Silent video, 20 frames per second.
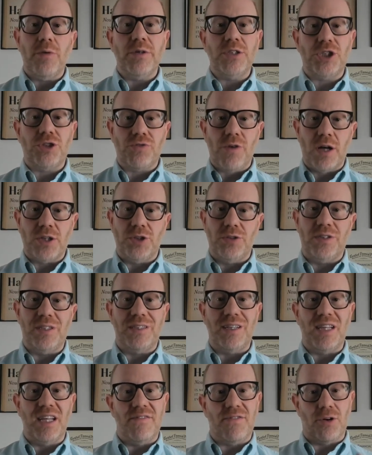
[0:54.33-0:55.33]
is structured to
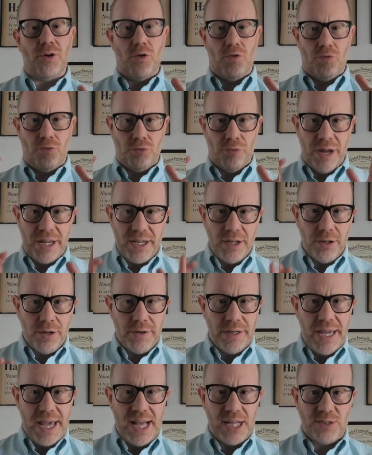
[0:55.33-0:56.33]
deliver regular
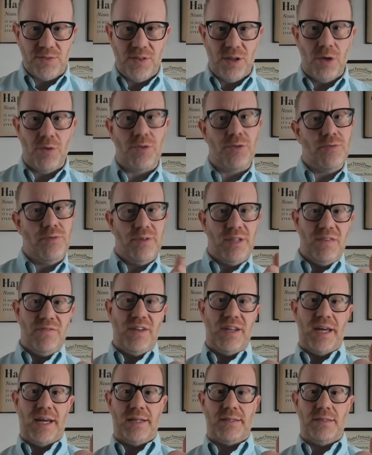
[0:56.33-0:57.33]
cash flow through
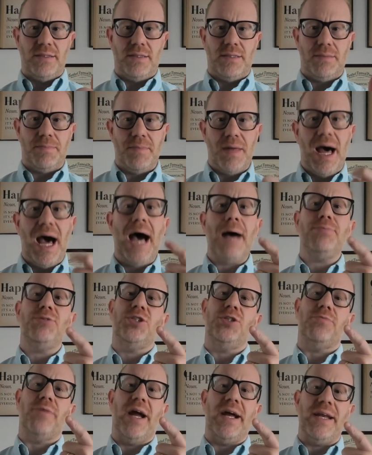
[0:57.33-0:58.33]
dividends,
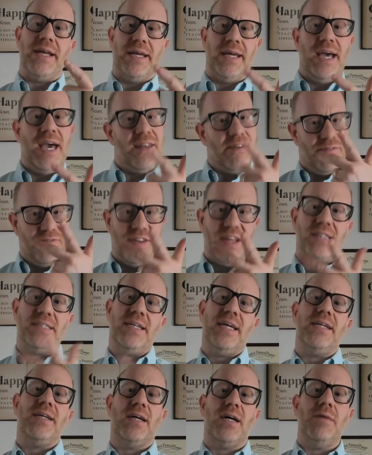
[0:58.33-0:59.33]
option writing, and fixed
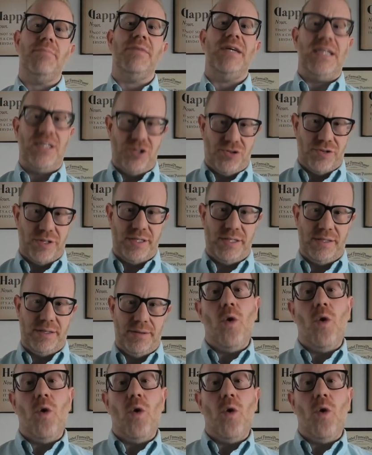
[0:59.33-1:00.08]
income interest,